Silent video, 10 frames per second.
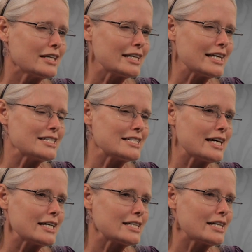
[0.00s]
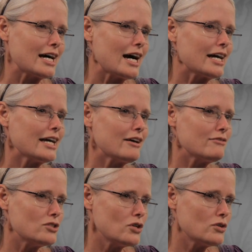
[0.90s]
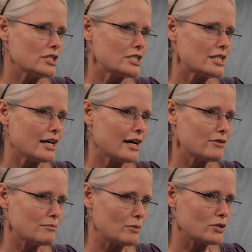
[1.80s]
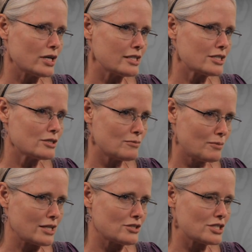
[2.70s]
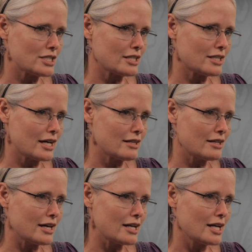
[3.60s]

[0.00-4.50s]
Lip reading: is that I have noticed, having memorized passages like that